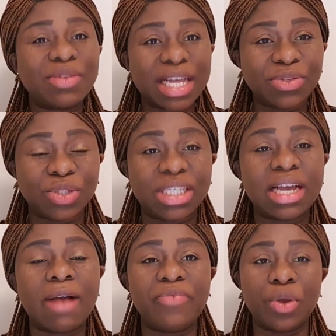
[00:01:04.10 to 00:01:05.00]
now that you
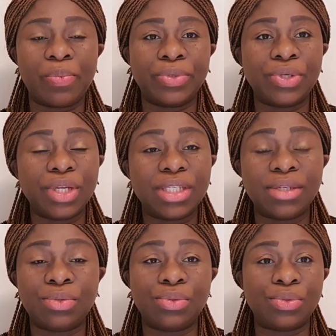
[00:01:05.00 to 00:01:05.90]
still have the
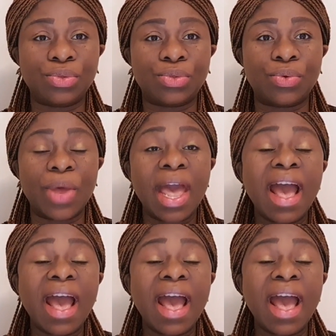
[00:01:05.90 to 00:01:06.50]
opportunity to do so.